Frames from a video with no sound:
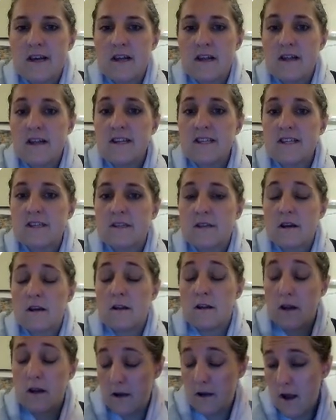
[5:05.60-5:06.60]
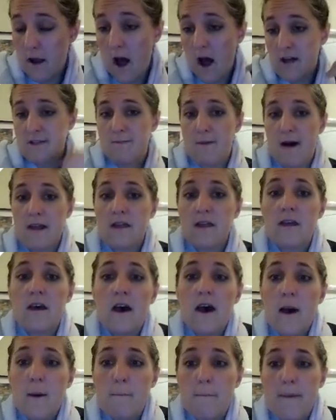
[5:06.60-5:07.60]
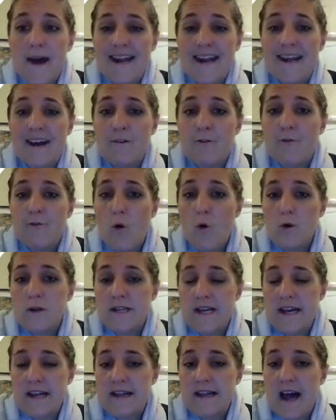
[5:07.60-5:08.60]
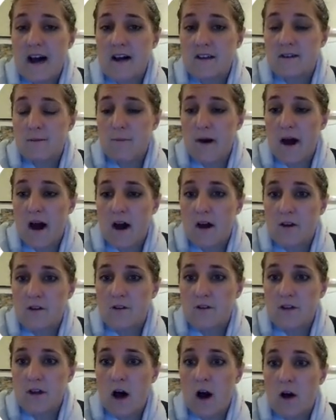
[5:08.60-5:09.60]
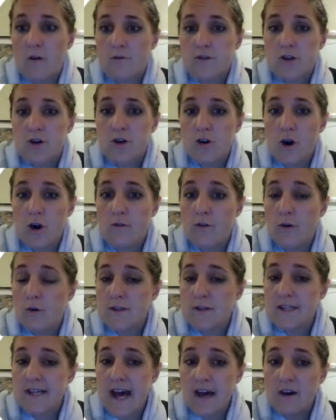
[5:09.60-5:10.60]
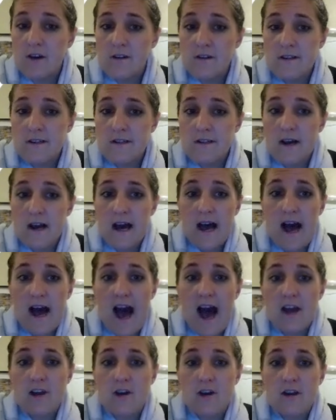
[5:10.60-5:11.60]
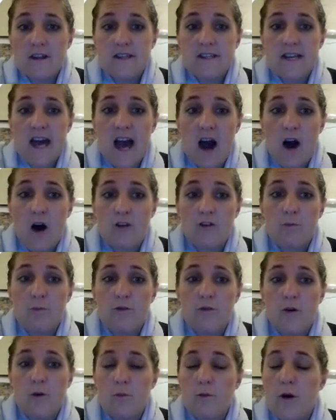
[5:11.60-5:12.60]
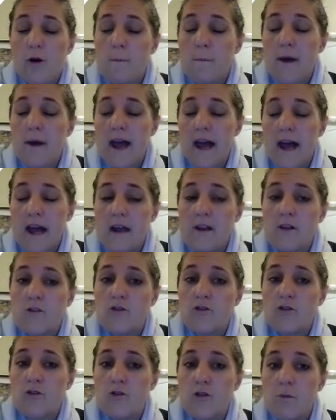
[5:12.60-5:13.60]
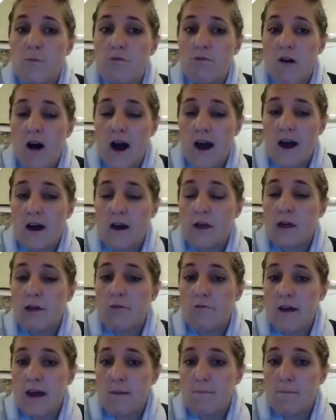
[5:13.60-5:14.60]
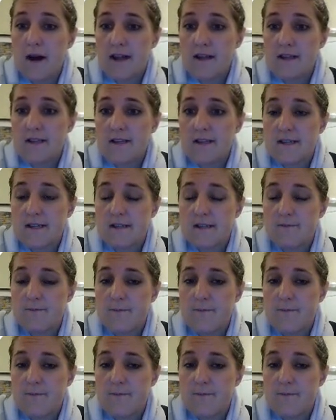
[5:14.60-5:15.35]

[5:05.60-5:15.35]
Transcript: in last month made £14,000 of turnover or sales, and you can see how it's performed compared to the prior 3 months.